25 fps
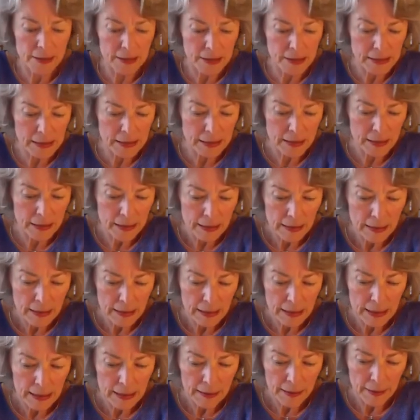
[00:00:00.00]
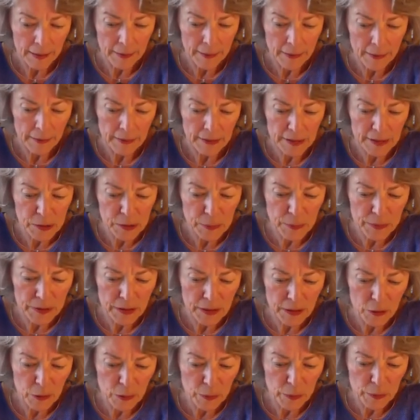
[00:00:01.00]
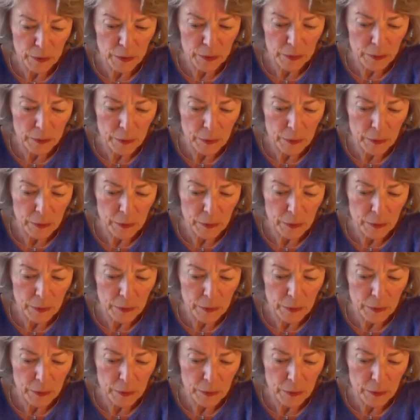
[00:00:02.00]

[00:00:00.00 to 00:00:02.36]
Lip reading: is Elizabeth Gilbert